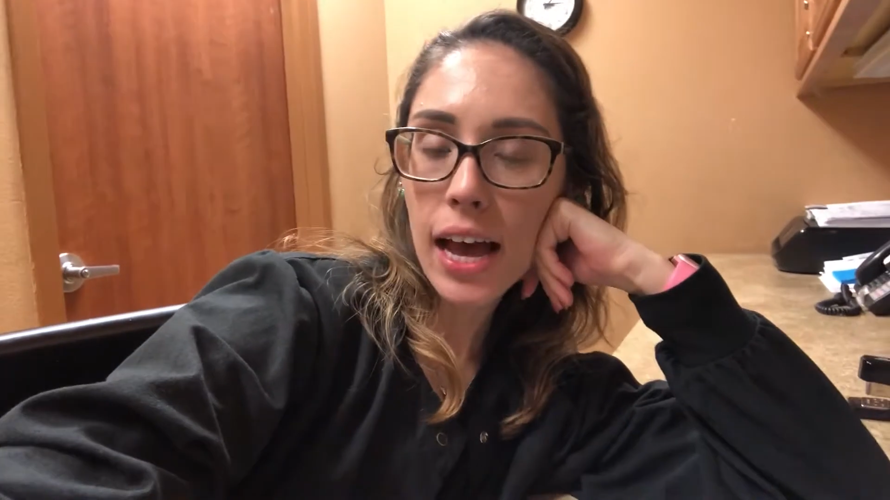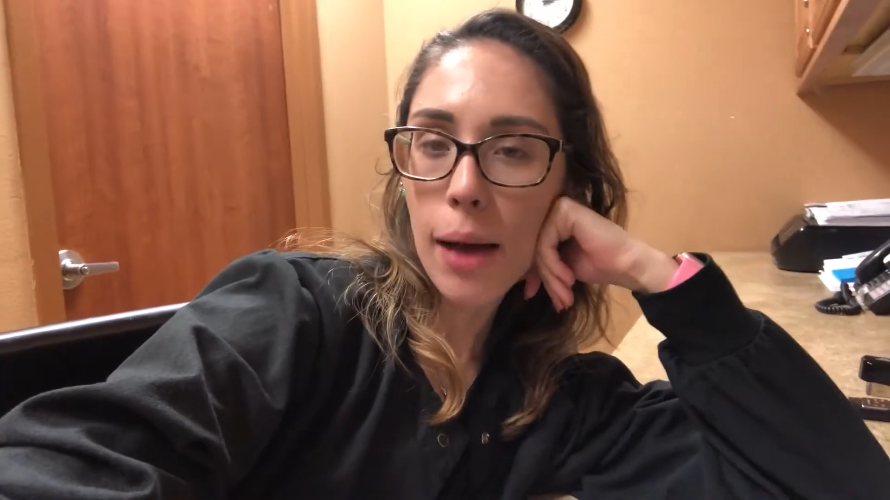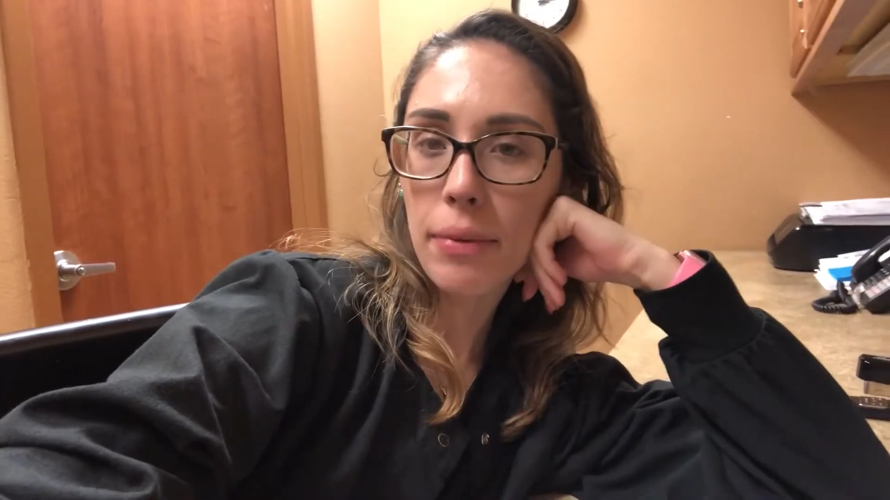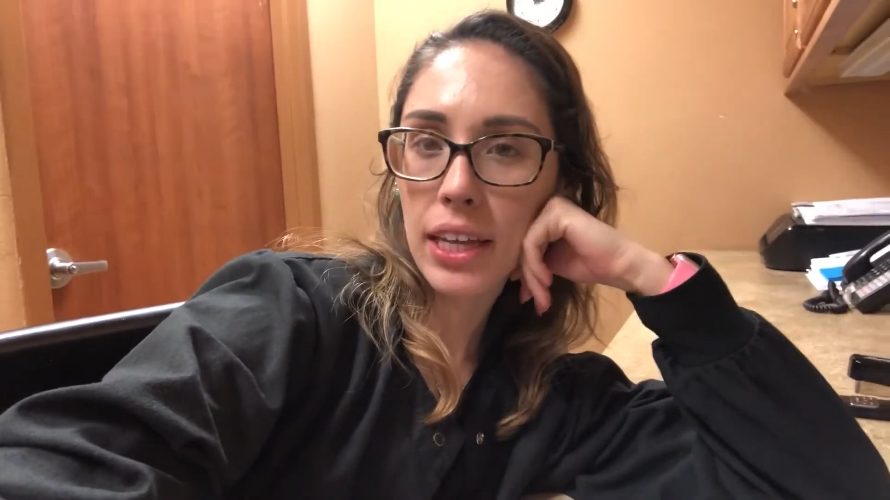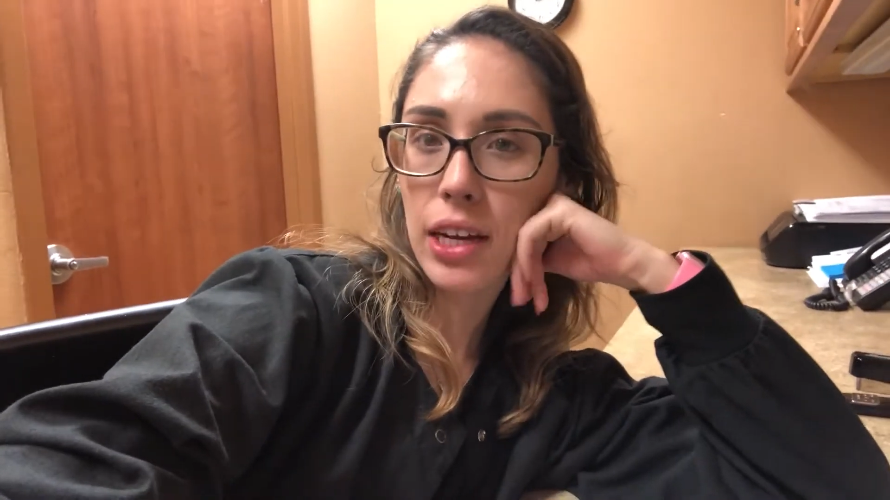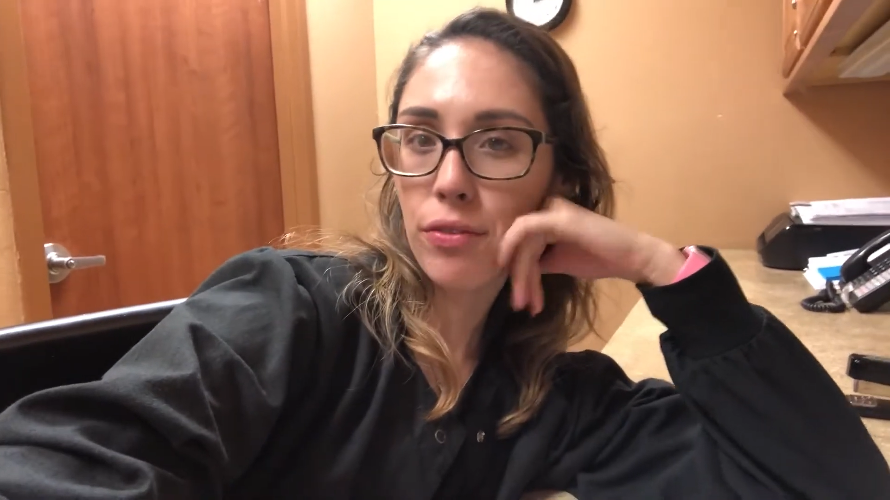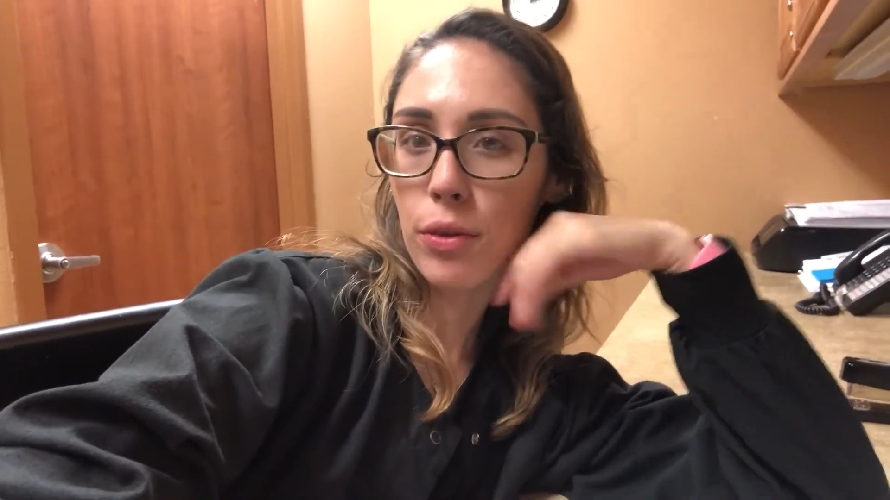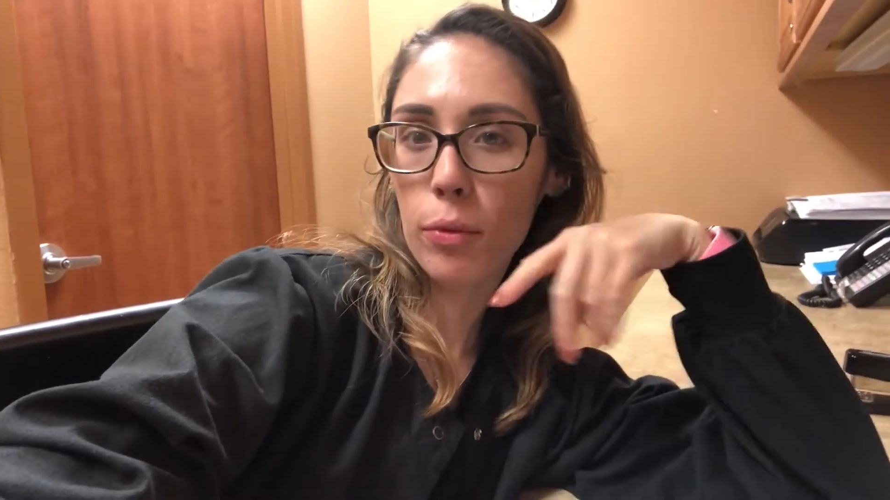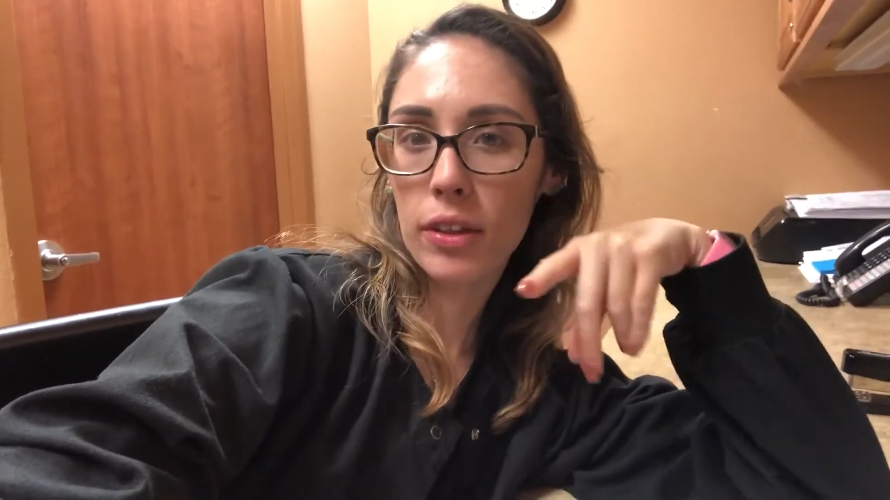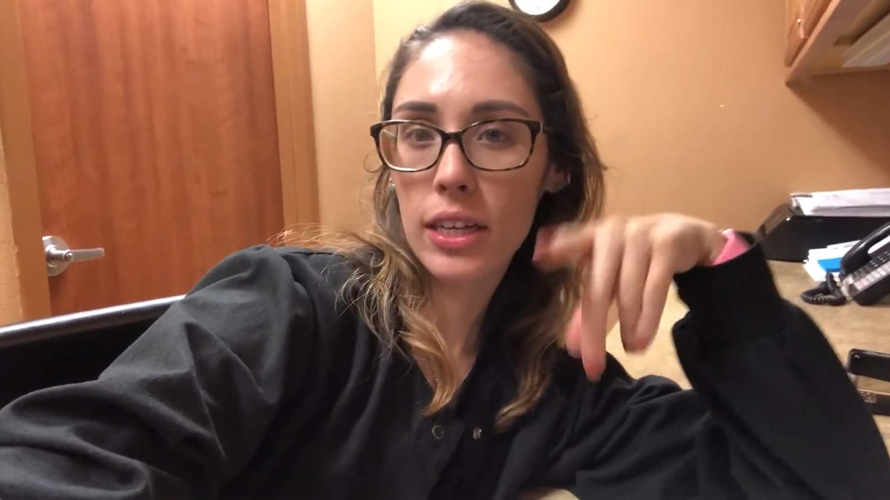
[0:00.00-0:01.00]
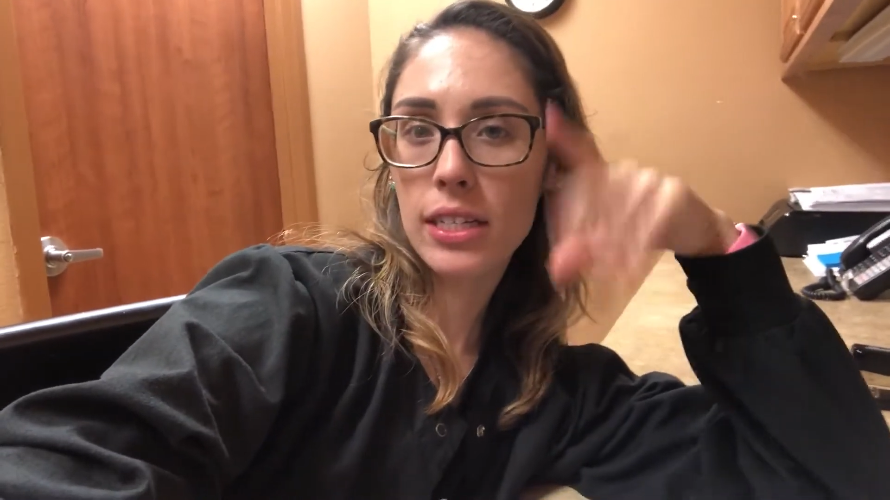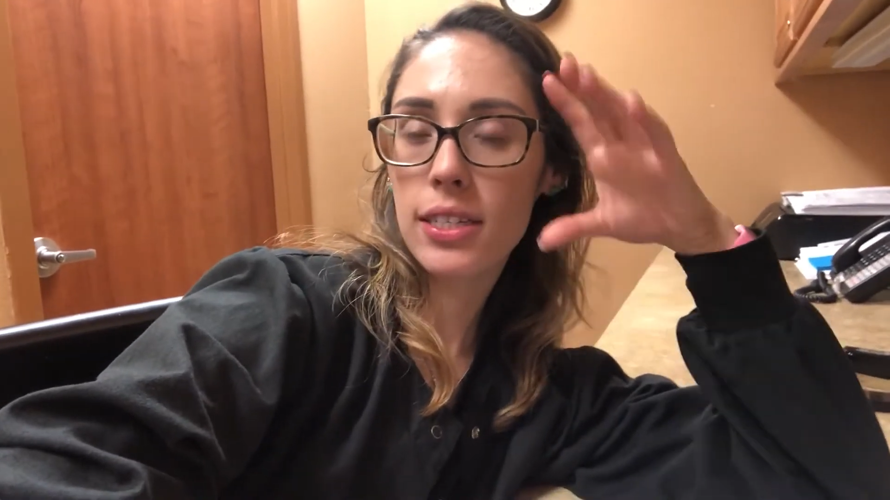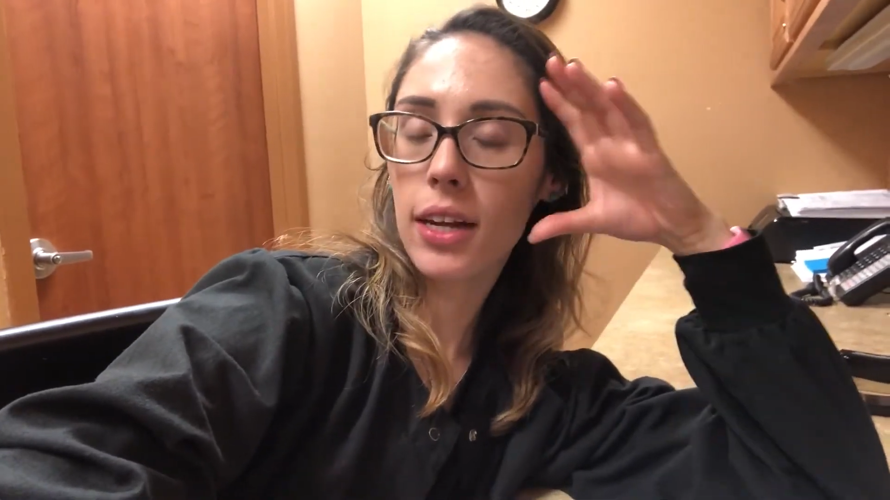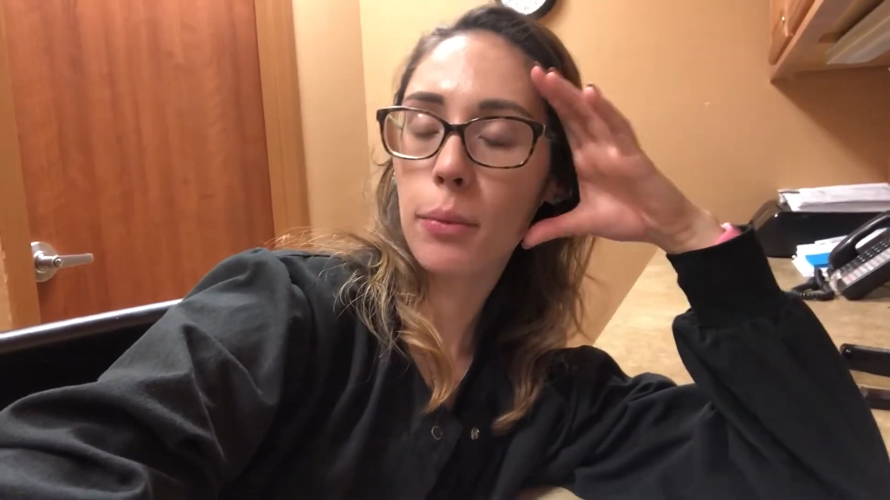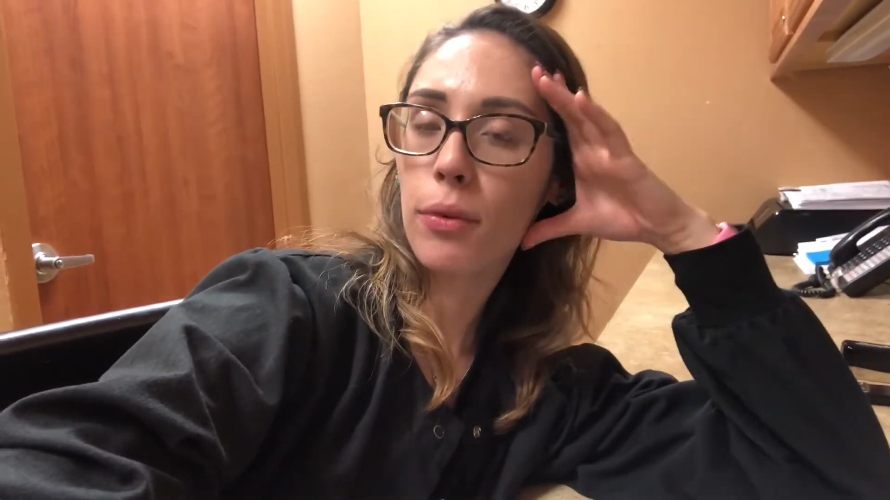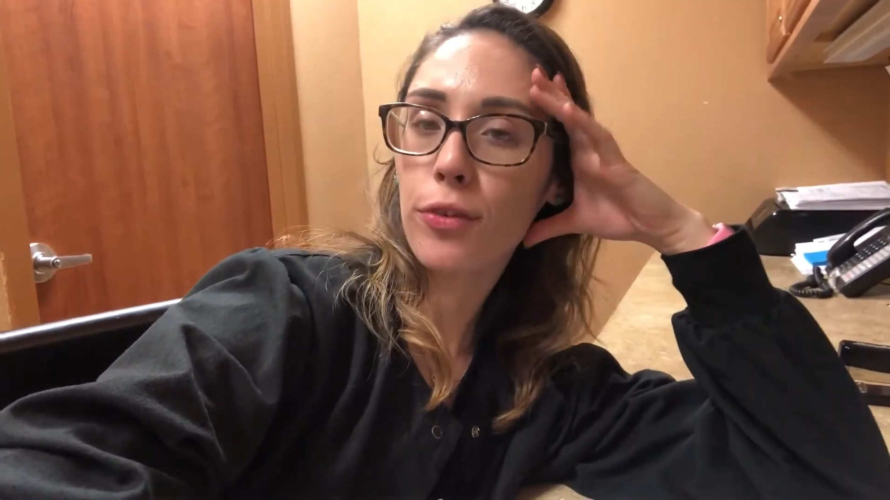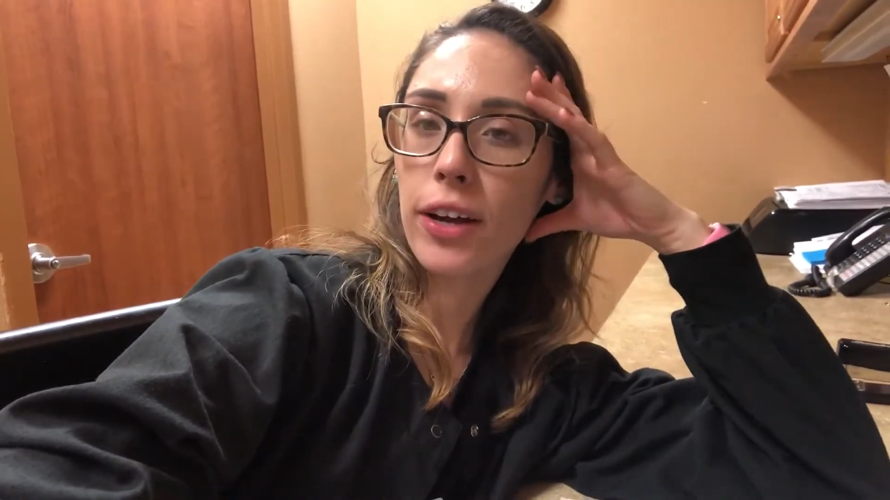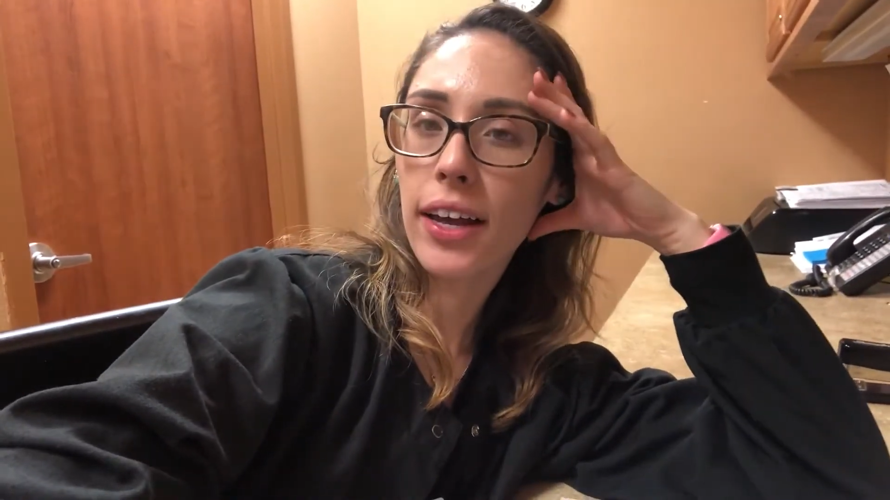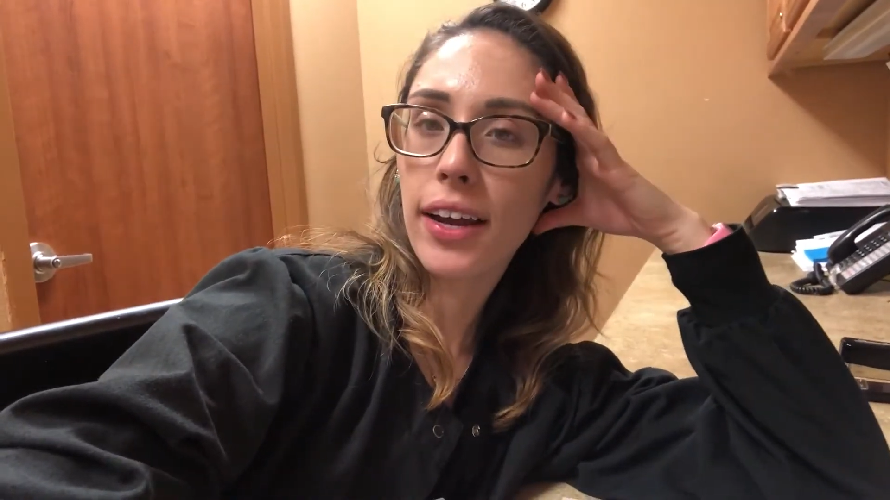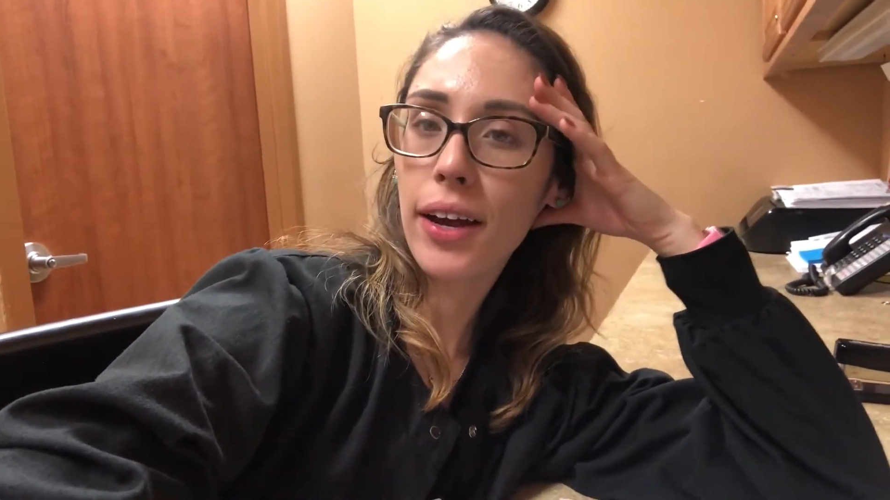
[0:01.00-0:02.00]
I'm gonna get a few more things done before
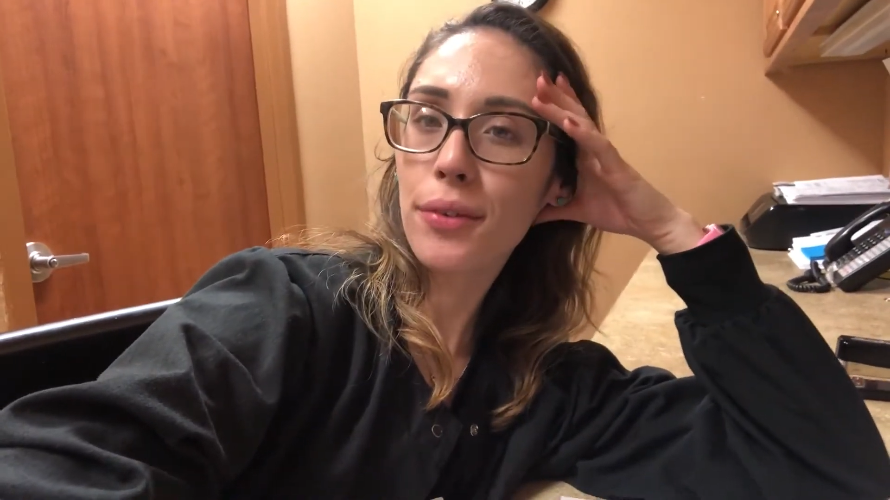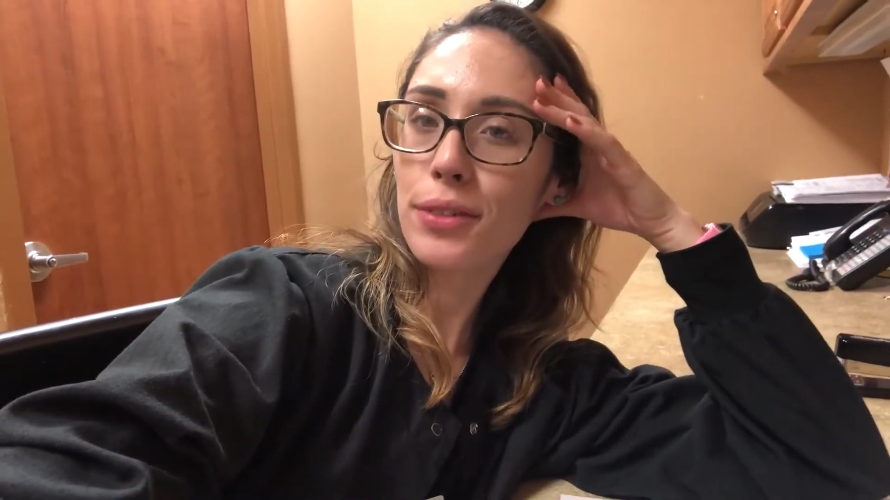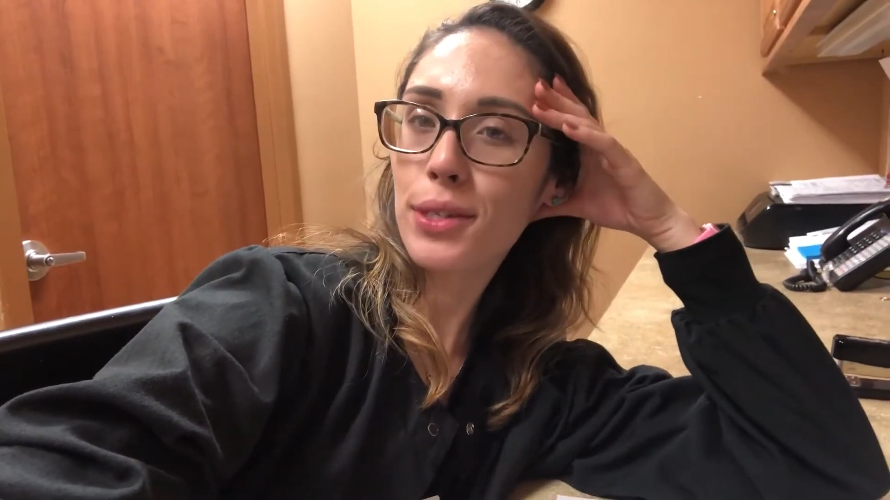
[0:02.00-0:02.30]
I head out,